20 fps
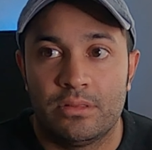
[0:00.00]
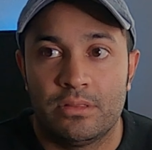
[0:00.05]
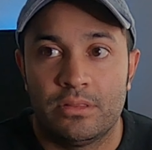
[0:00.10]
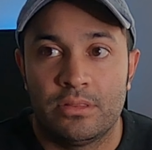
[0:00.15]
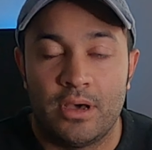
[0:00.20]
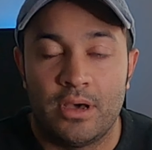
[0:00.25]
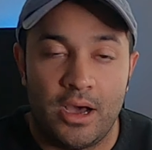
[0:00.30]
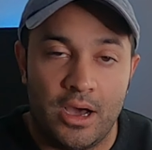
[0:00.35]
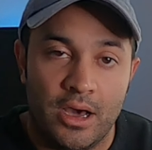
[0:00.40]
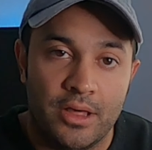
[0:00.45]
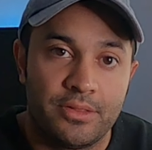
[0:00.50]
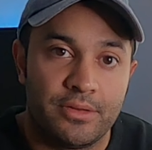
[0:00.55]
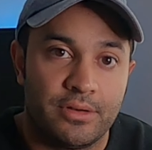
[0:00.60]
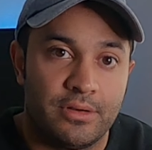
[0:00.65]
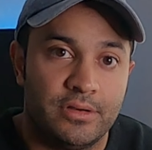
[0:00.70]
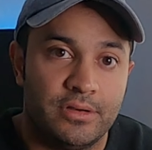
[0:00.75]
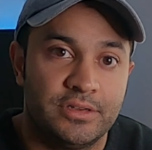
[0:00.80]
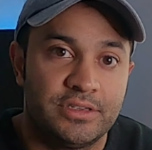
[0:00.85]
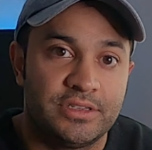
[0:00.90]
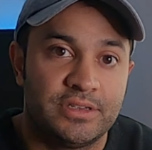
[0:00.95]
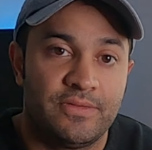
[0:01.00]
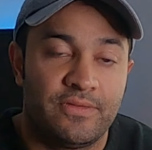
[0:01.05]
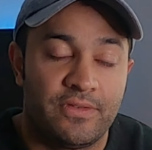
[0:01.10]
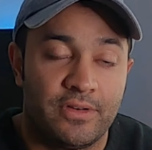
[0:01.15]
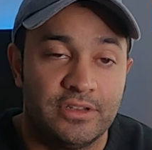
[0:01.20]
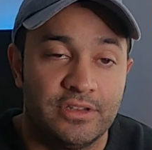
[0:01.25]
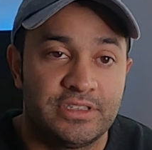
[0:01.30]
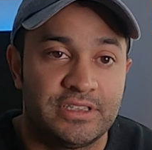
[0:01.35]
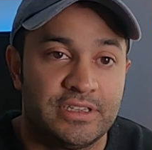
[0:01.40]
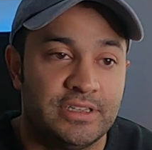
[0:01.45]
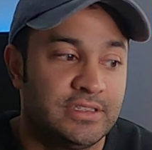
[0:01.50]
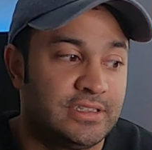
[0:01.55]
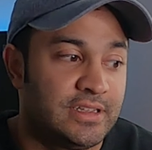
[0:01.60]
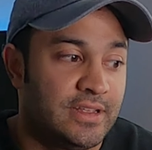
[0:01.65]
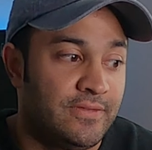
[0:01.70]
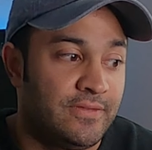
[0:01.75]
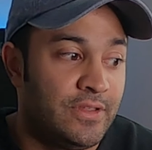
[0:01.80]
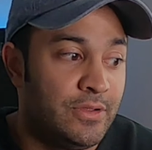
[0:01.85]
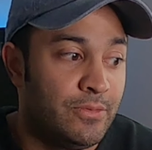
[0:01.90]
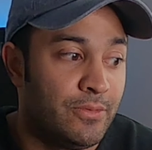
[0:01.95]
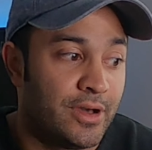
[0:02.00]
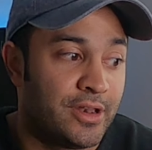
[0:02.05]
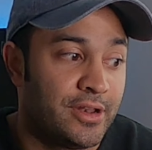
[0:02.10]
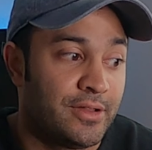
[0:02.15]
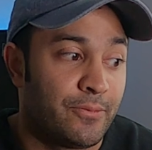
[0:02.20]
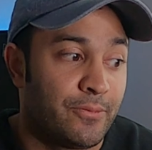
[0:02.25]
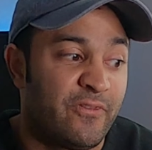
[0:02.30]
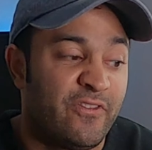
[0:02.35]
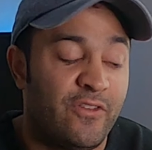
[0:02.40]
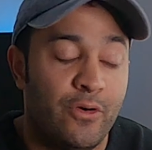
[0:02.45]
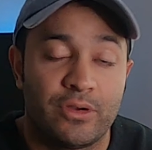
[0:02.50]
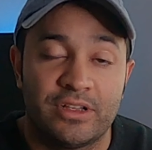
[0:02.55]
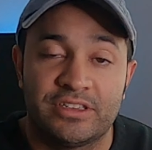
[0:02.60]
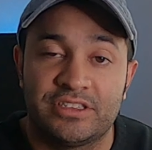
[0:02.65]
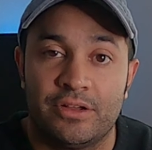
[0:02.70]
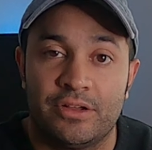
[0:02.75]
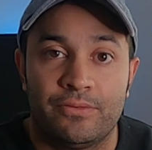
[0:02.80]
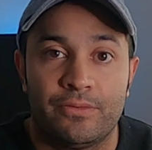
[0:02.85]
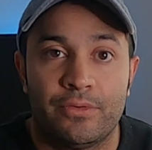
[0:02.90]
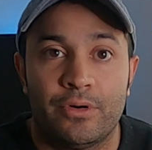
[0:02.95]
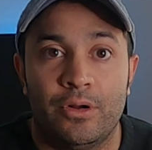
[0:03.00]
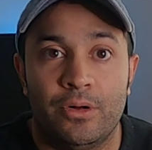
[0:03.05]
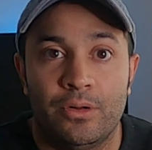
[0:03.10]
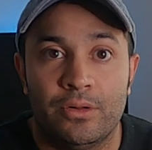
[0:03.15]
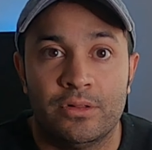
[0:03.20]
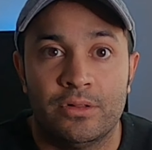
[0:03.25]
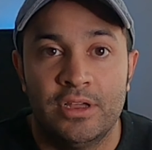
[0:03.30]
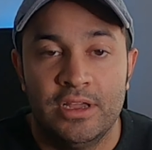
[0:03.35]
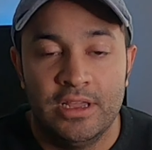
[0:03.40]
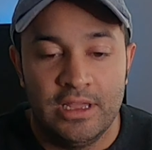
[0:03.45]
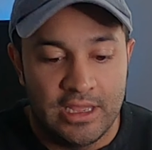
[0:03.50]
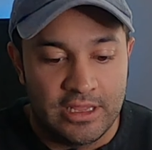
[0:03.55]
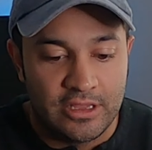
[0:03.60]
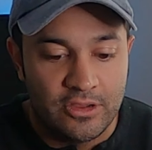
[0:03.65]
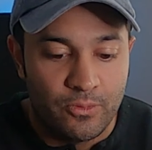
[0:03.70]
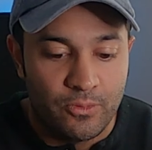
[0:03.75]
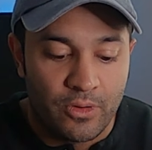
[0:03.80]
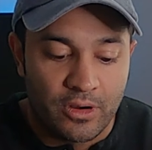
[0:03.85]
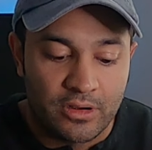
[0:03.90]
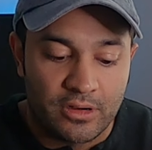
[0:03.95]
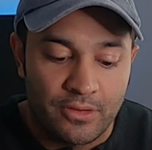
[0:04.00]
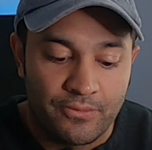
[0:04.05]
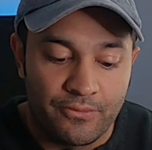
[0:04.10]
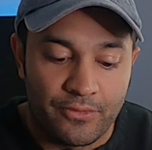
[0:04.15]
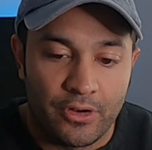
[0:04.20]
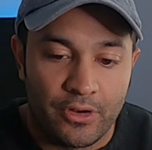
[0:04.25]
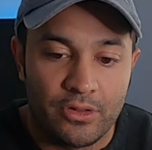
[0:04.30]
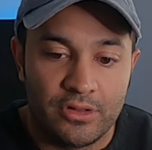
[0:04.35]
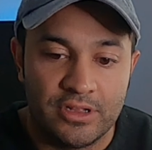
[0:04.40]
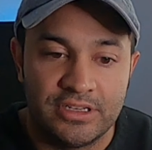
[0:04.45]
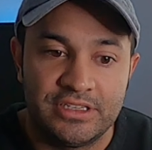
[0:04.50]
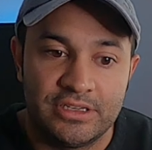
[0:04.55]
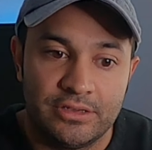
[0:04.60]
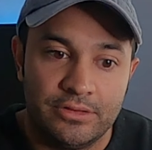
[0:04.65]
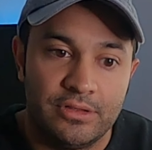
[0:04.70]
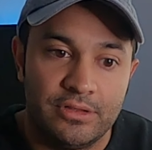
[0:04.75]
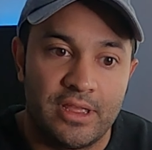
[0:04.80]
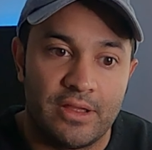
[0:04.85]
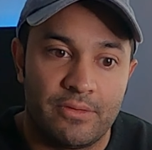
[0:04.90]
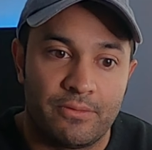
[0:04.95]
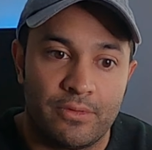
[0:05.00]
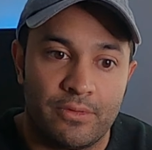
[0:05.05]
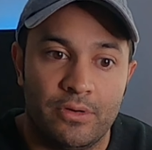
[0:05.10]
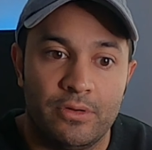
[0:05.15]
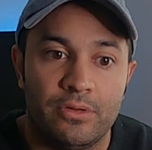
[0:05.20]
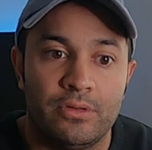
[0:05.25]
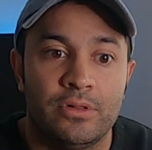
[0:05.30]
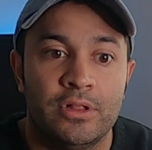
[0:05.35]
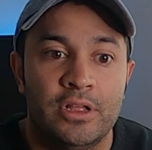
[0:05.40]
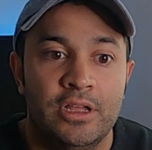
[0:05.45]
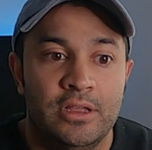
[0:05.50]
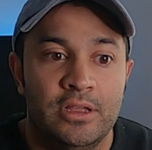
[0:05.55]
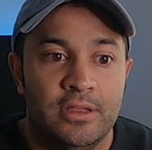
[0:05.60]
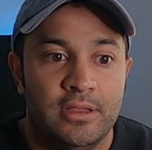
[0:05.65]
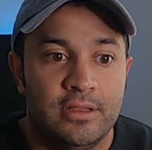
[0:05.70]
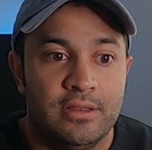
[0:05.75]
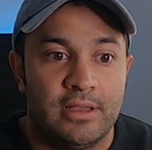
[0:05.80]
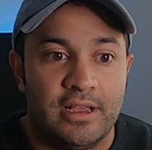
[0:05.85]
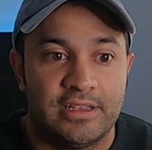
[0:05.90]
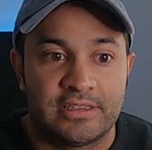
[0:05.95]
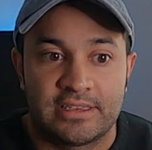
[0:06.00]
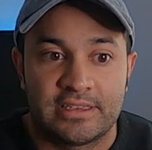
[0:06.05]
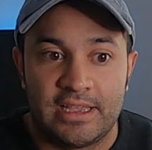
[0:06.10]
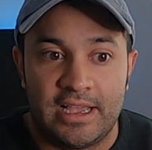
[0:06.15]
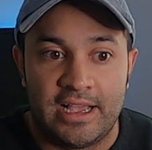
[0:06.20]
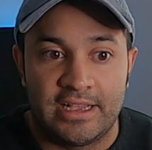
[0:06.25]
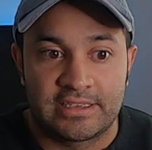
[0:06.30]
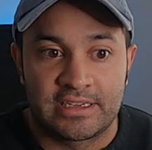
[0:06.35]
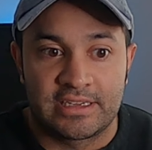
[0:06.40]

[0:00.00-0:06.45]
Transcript: the others, for instance, if you want to focus on roll and you work on roll until you get roll as